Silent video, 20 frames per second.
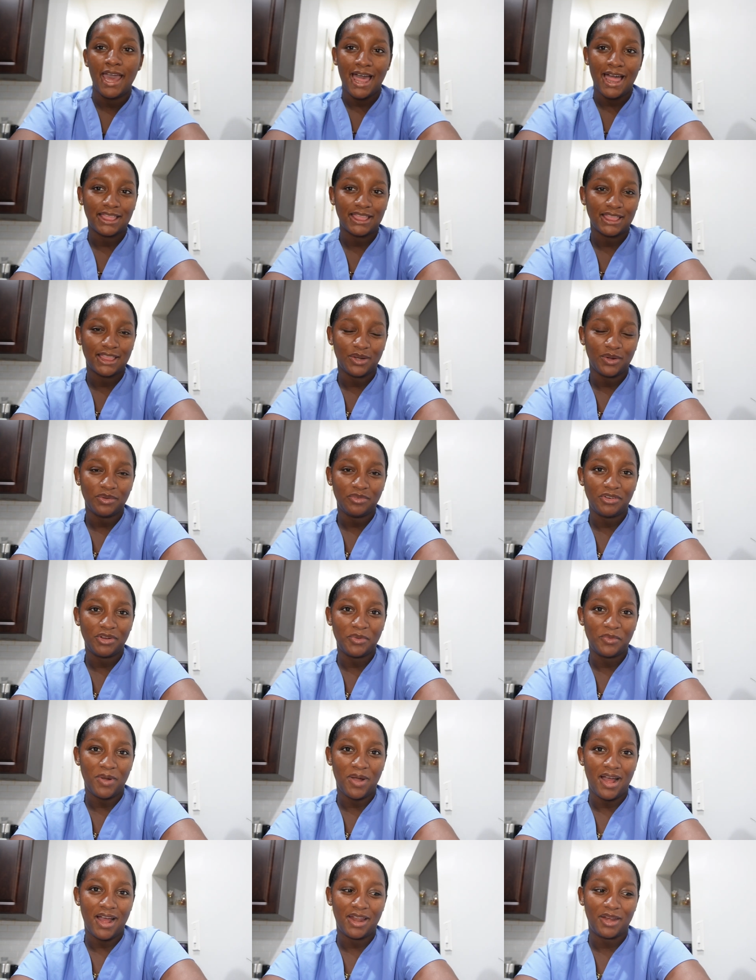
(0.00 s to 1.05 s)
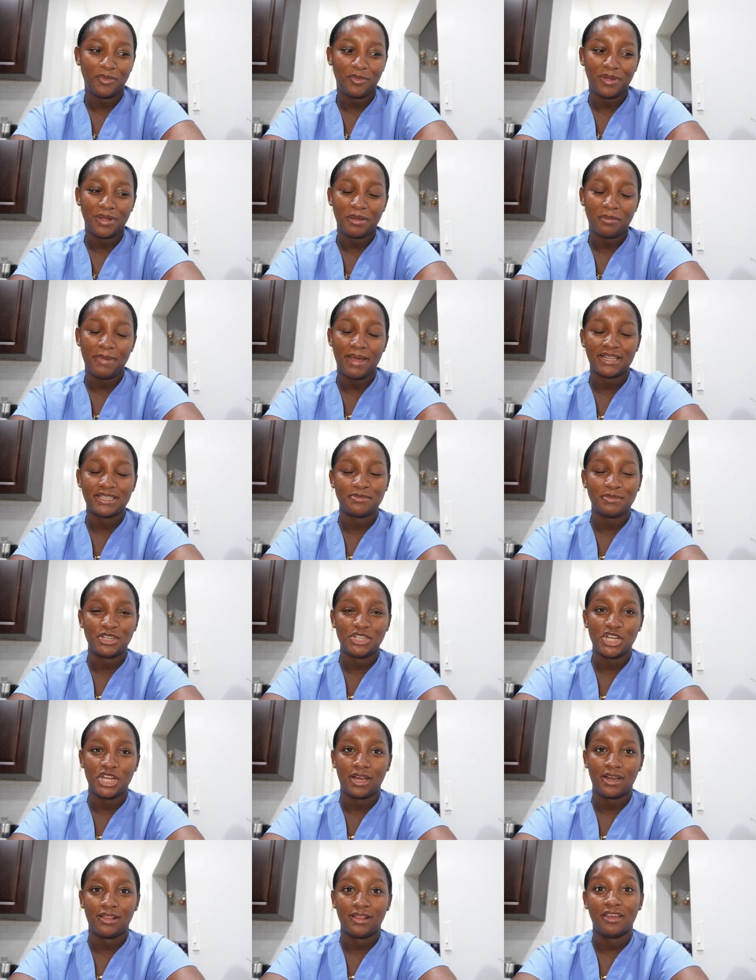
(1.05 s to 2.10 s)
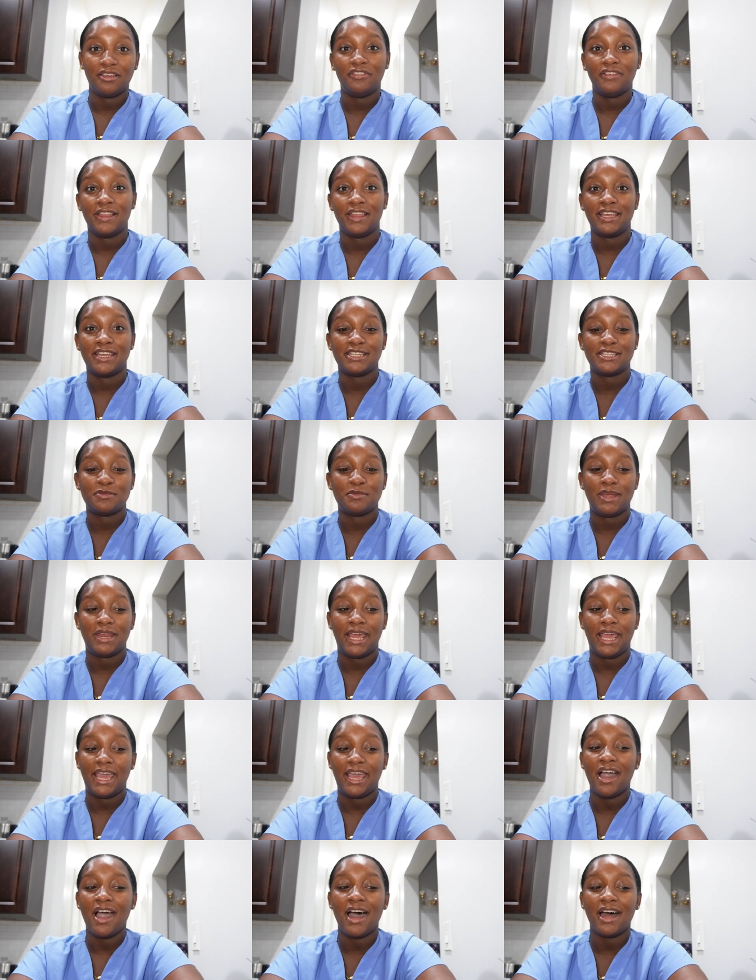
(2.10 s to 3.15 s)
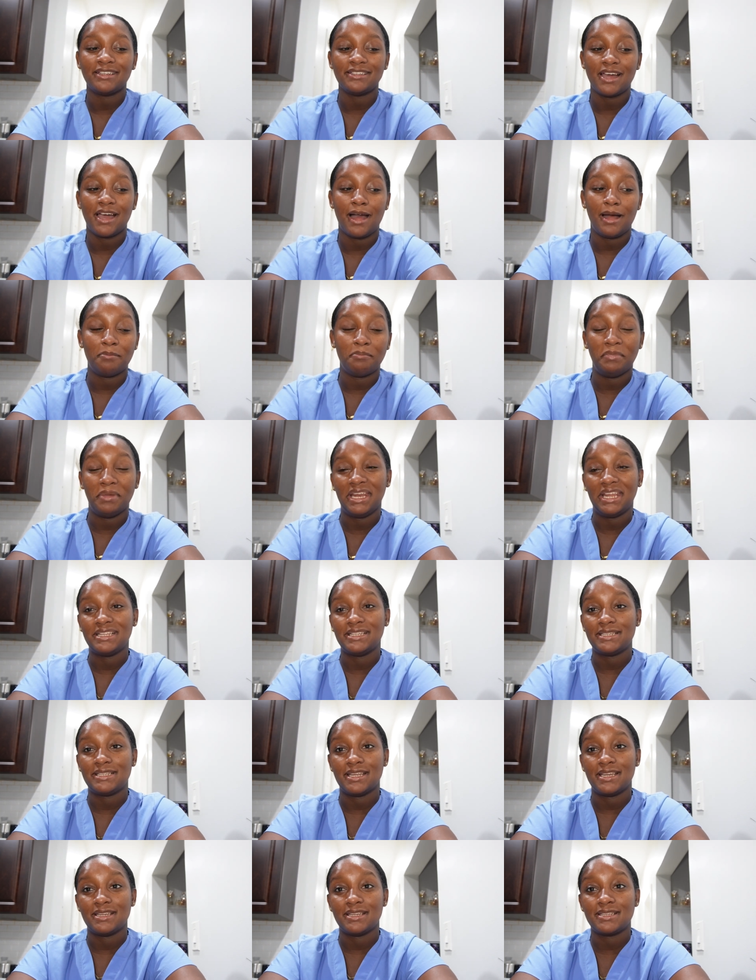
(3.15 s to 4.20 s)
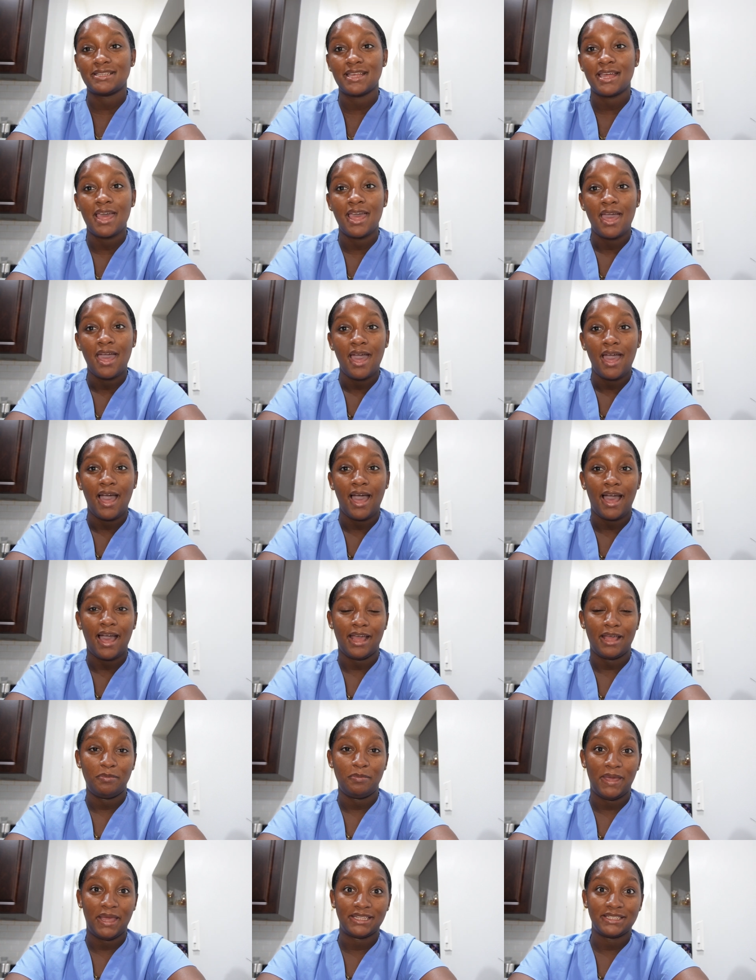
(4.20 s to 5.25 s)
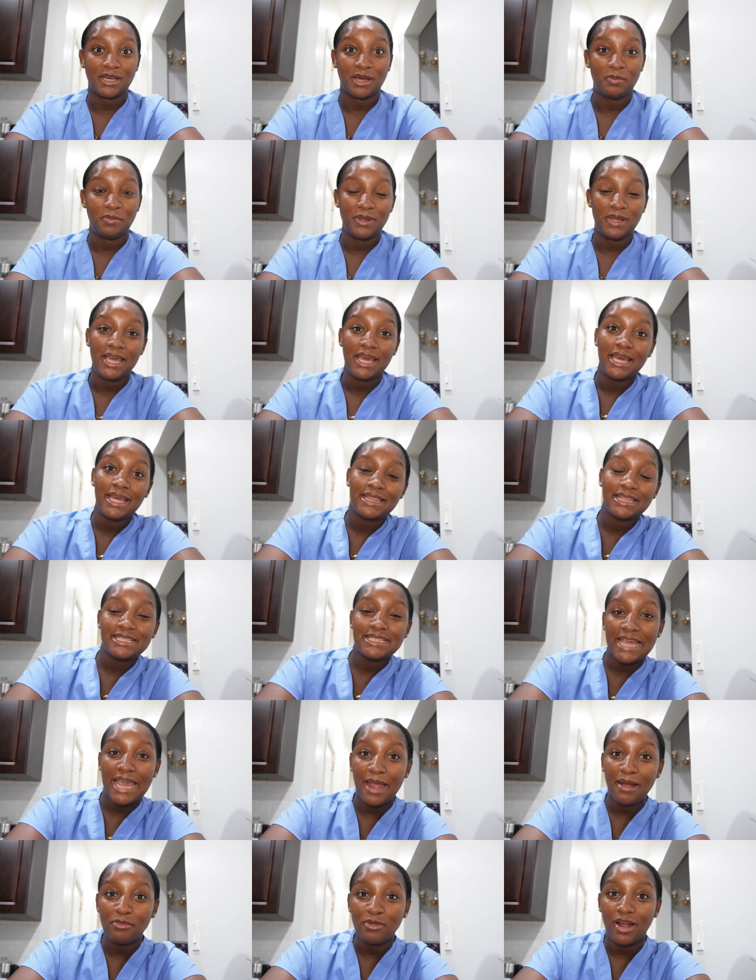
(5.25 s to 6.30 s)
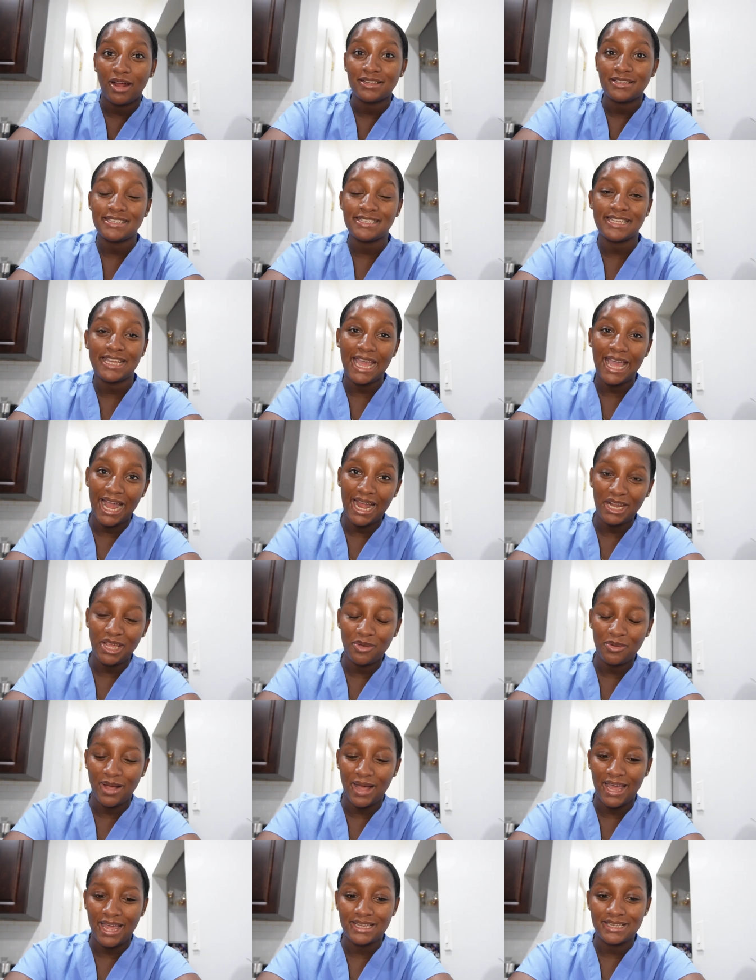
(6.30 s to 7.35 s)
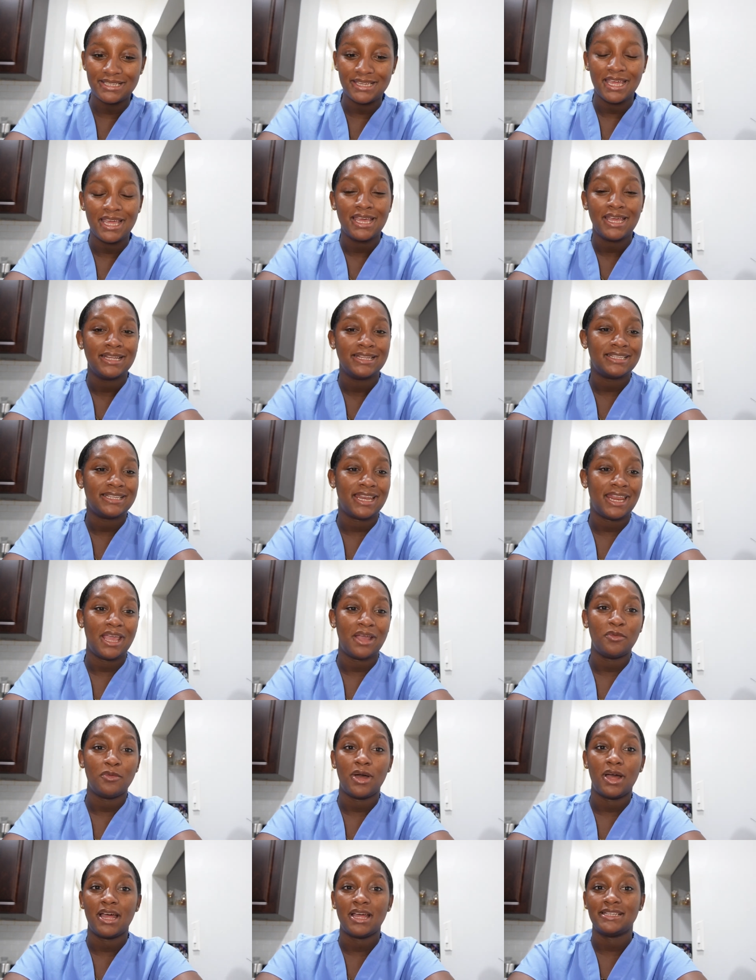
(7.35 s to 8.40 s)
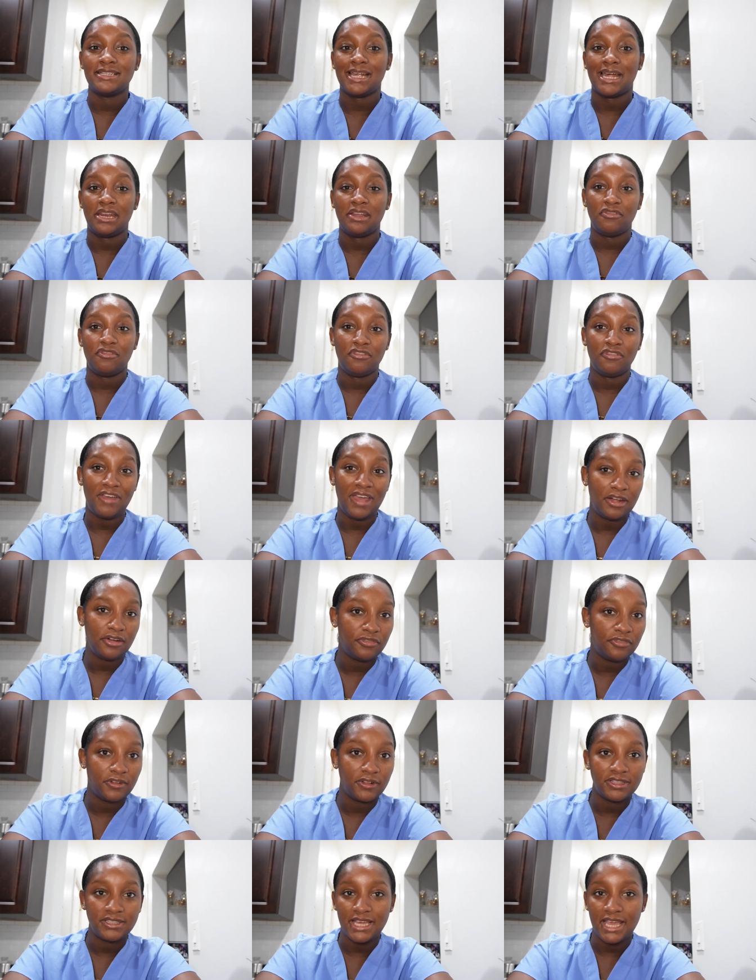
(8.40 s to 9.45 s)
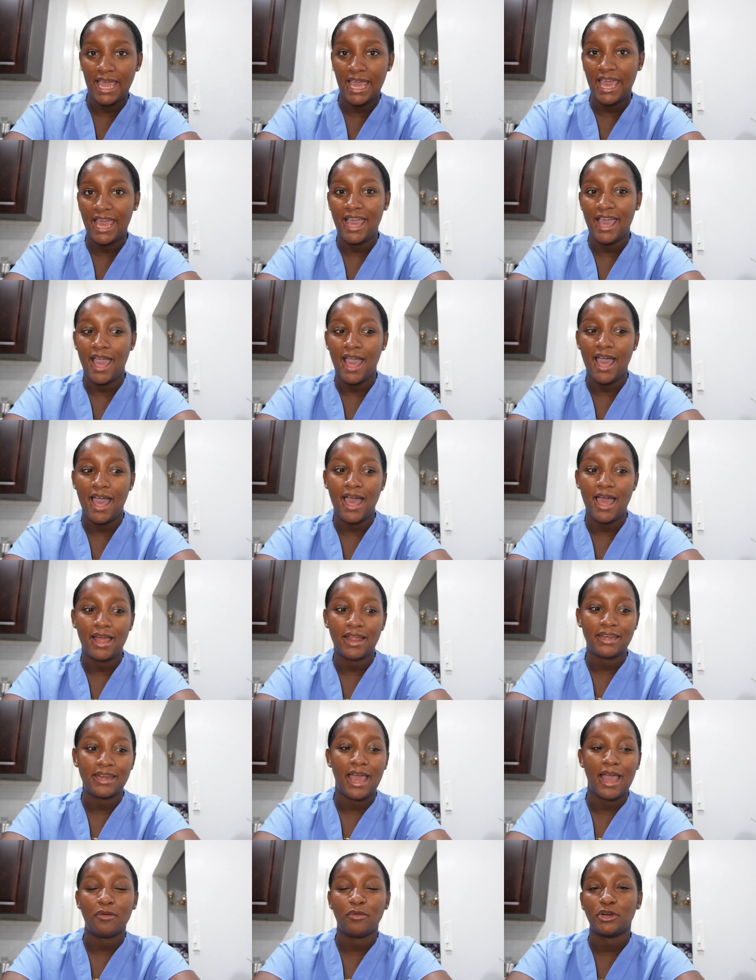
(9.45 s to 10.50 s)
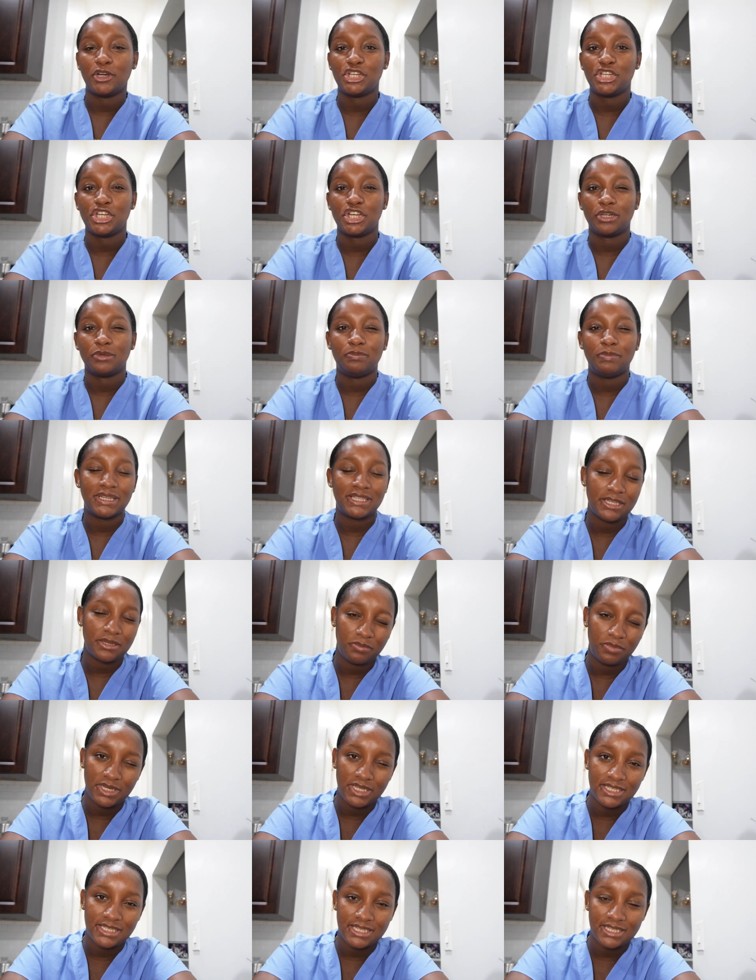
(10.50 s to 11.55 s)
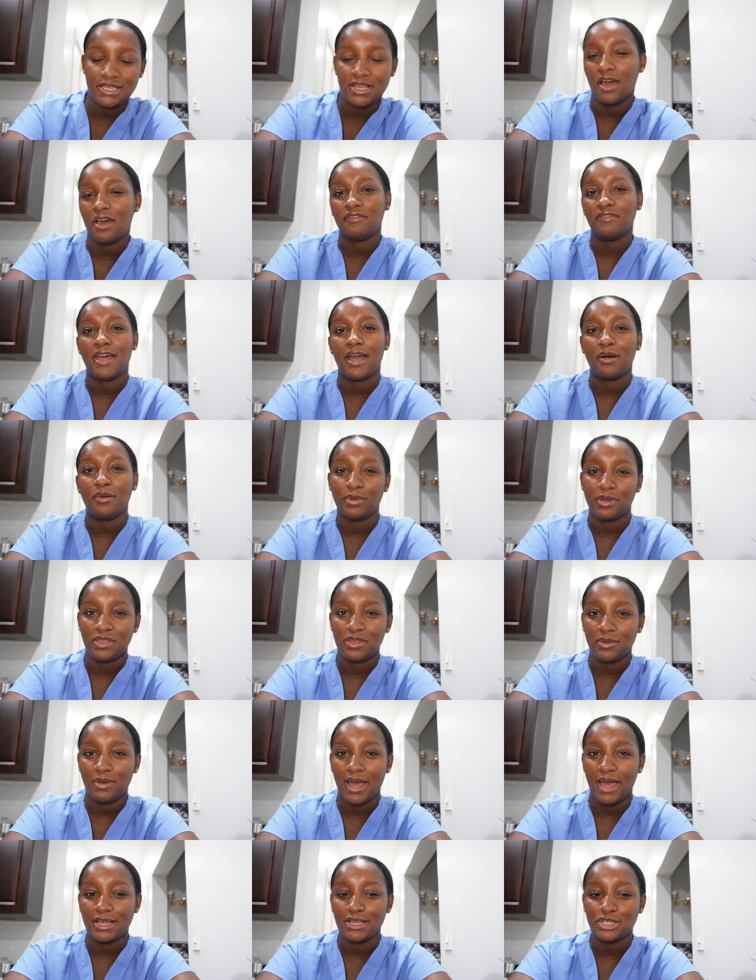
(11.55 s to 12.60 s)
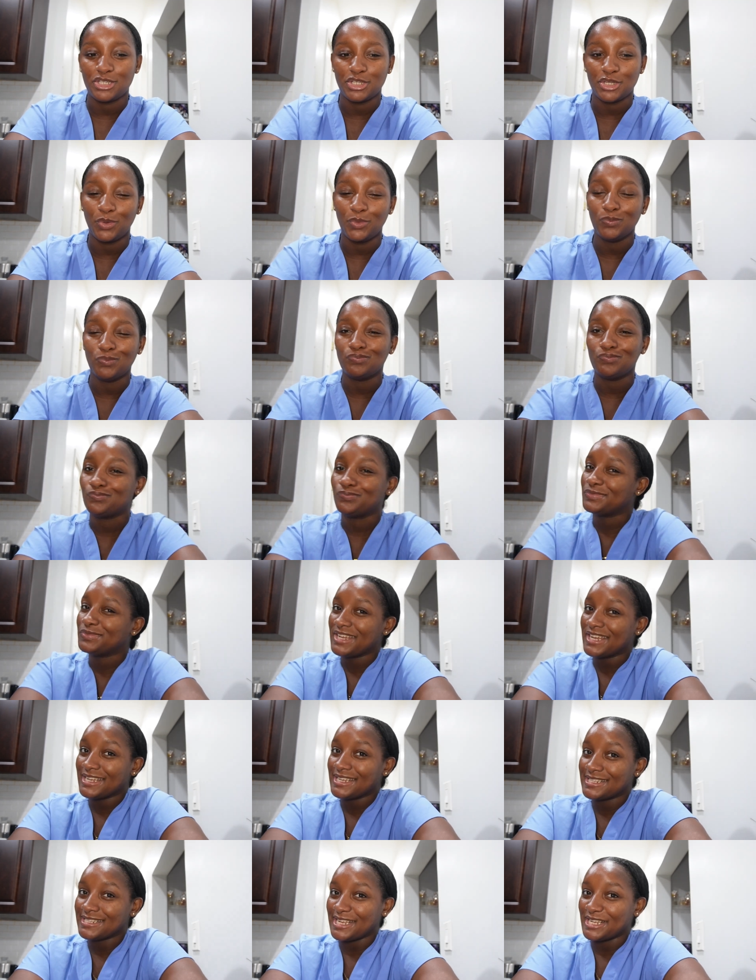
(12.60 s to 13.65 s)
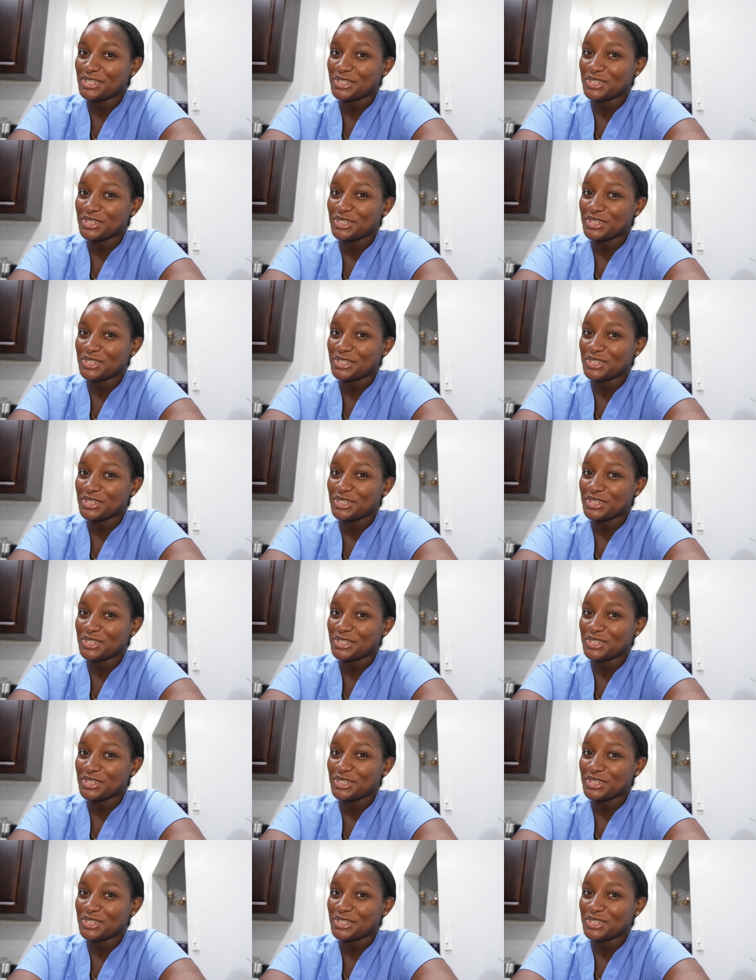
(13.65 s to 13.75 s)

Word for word: Hello everyone, welcome back to my channel. I feel like it's been a hot minute since I picked up this camera to say hi to you guys. Today was an eventful day and I want to share bits and pieces of that with you guys, so stay